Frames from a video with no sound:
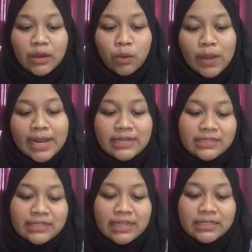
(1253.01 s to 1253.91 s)

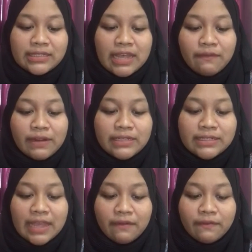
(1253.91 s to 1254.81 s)

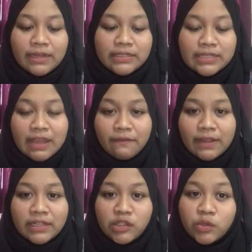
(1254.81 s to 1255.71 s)

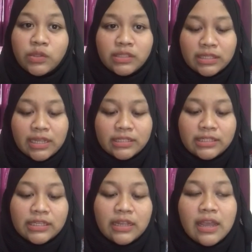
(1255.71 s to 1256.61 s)

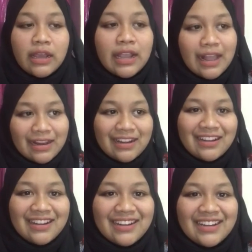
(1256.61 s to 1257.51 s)
167726 color.